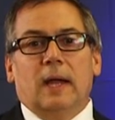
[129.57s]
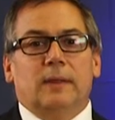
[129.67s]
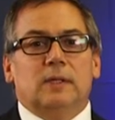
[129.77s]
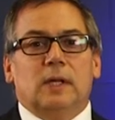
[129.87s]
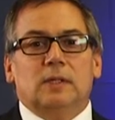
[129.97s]

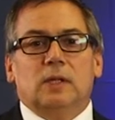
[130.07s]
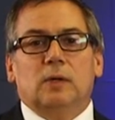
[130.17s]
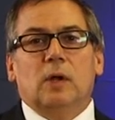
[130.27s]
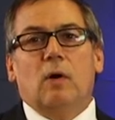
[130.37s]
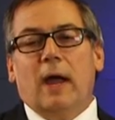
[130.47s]
there's also
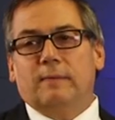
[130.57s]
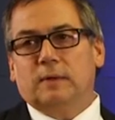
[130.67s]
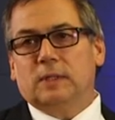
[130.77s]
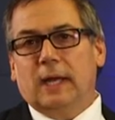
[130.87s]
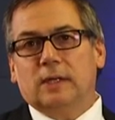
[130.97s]
no
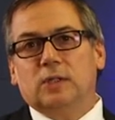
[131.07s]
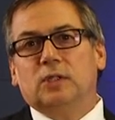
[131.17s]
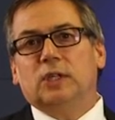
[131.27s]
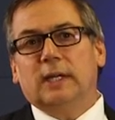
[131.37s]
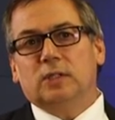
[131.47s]
effort to actually
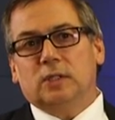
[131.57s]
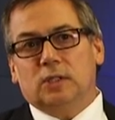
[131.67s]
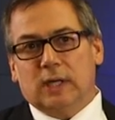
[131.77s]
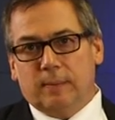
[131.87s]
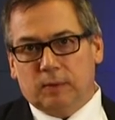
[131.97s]
change the
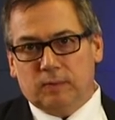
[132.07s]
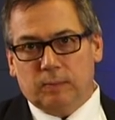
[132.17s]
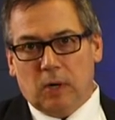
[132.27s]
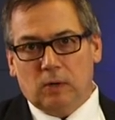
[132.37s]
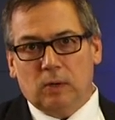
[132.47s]
shape of the
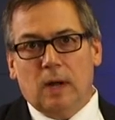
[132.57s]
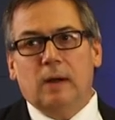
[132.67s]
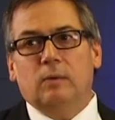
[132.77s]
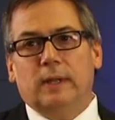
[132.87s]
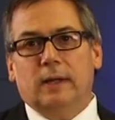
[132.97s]
bone
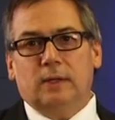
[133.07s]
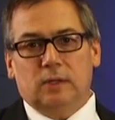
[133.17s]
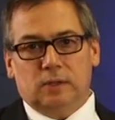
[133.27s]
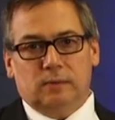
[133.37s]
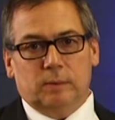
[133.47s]
without the
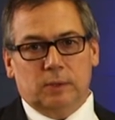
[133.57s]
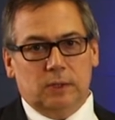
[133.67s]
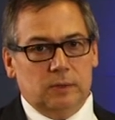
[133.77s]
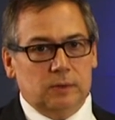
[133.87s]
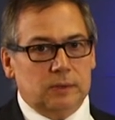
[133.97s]
use of the
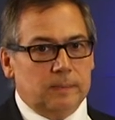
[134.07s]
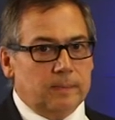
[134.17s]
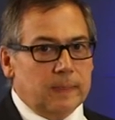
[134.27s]
balloons.